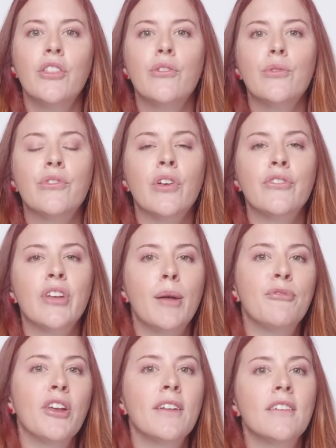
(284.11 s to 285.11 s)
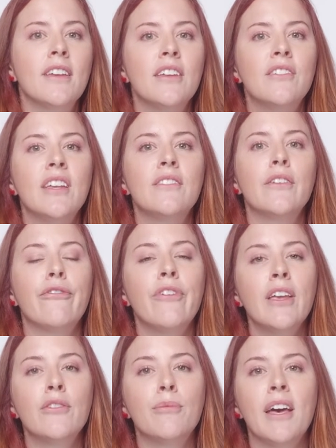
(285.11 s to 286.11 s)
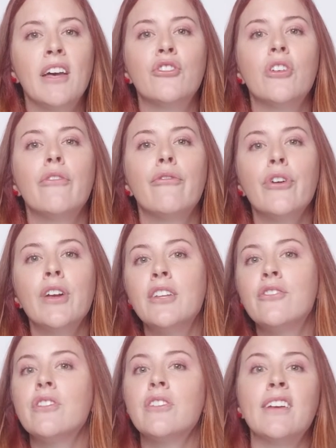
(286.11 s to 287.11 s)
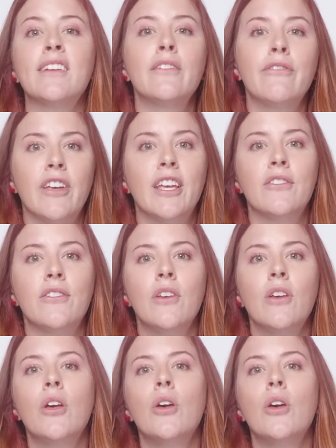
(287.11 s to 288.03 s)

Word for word: The result object contains a face mesh for each detected face